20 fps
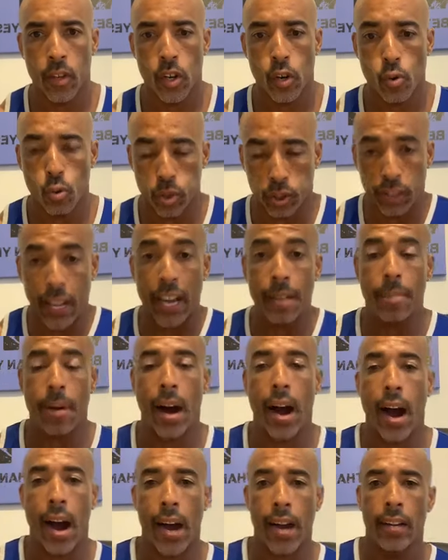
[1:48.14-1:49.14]
who stayed
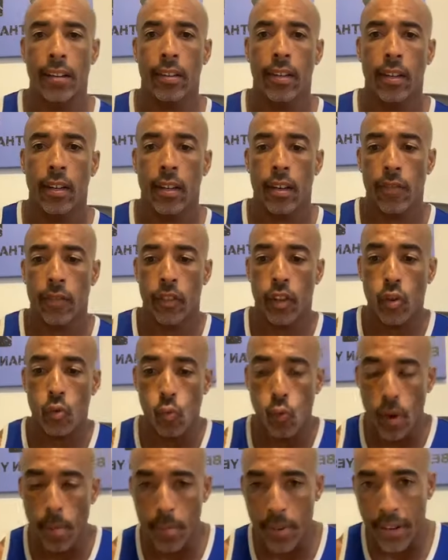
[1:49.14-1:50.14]
behind. The
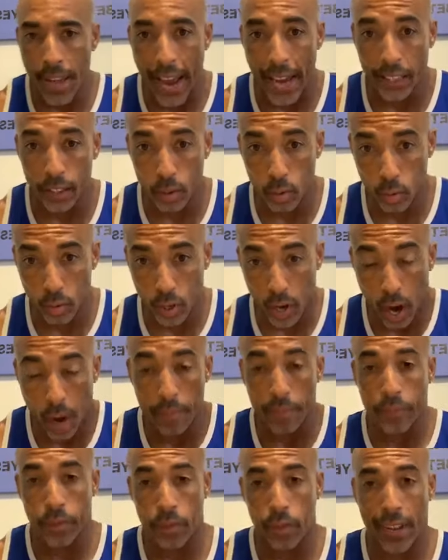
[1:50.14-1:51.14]
women had to
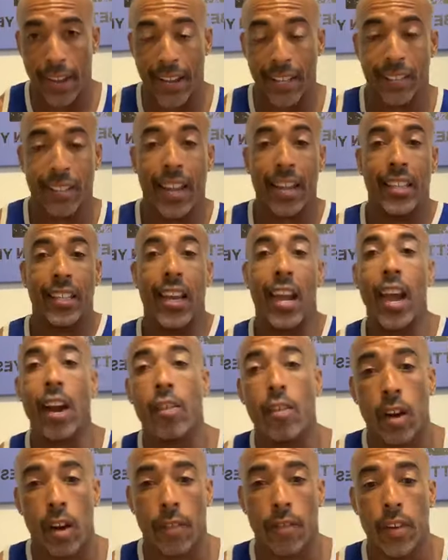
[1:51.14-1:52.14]
comfort and take
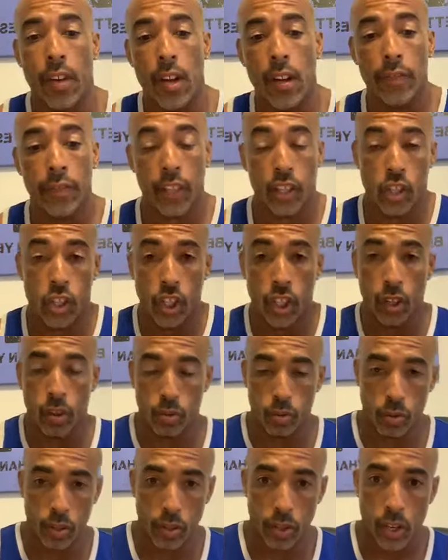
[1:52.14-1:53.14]
care of the
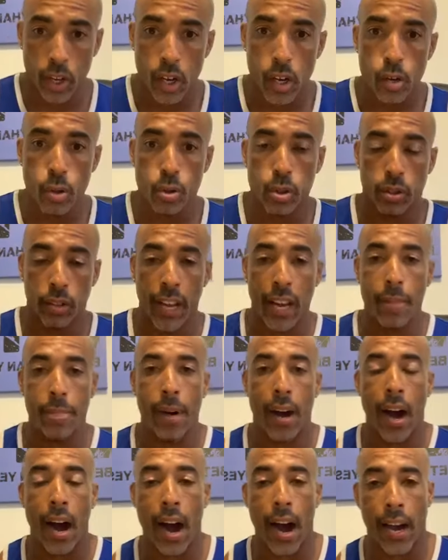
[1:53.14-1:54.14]
children who stayed
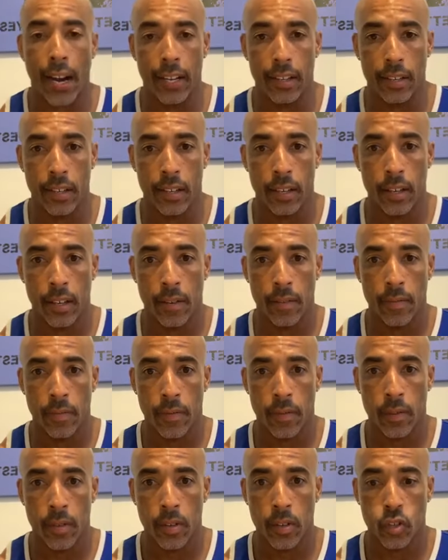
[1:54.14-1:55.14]
behind,
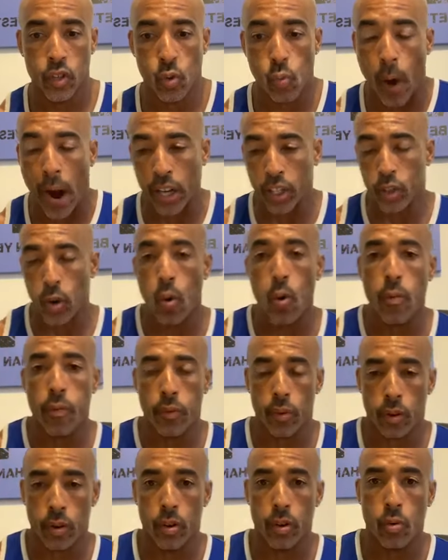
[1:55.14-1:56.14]
to watch
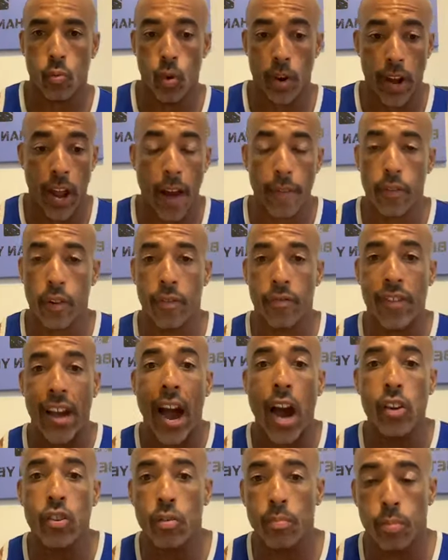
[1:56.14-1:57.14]
over whatever
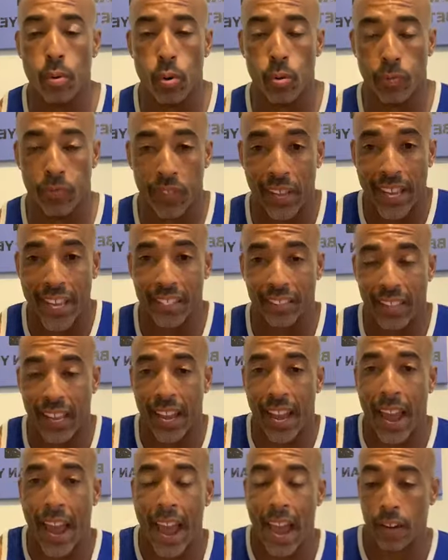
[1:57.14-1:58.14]
valuable things
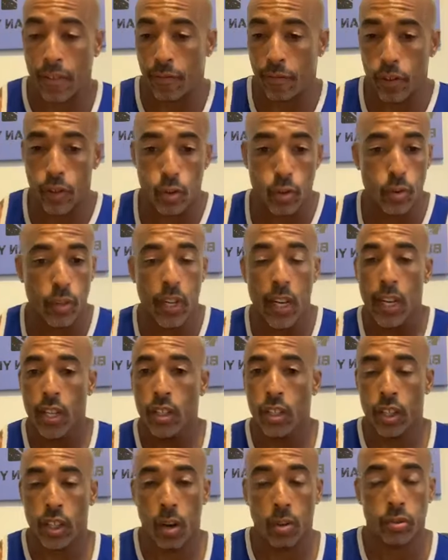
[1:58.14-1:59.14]
they had, food,
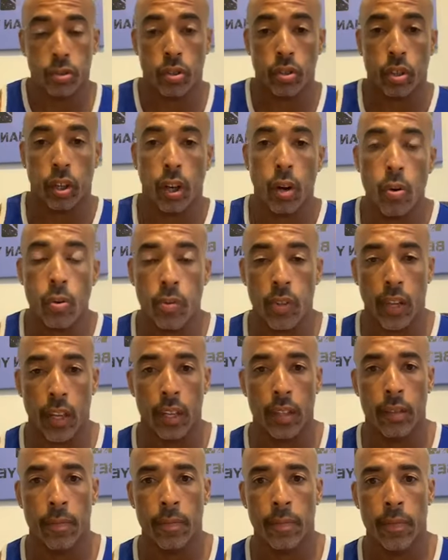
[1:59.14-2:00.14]
shelter,
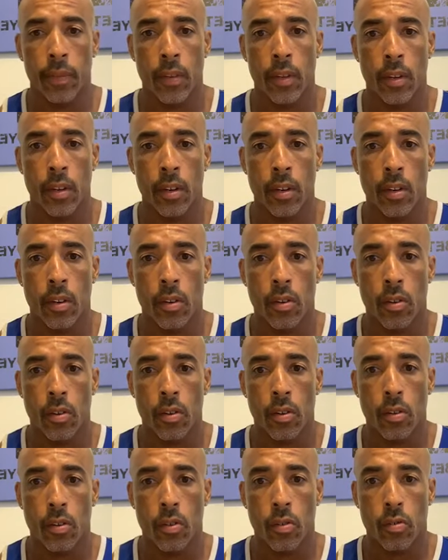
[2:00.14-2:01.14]
clothing,
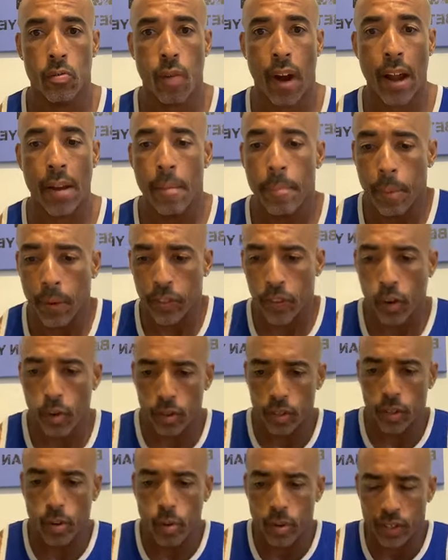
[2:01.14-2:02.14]
right? But there
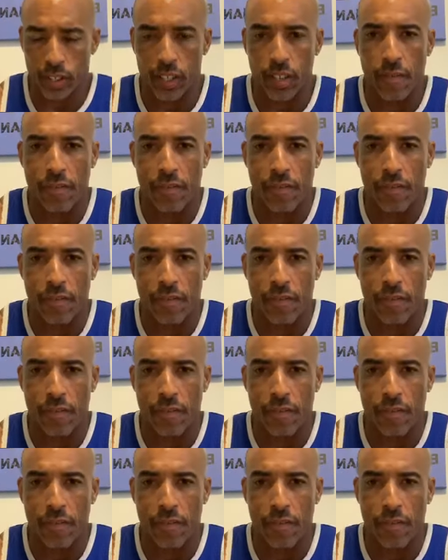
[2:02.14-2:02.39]
was a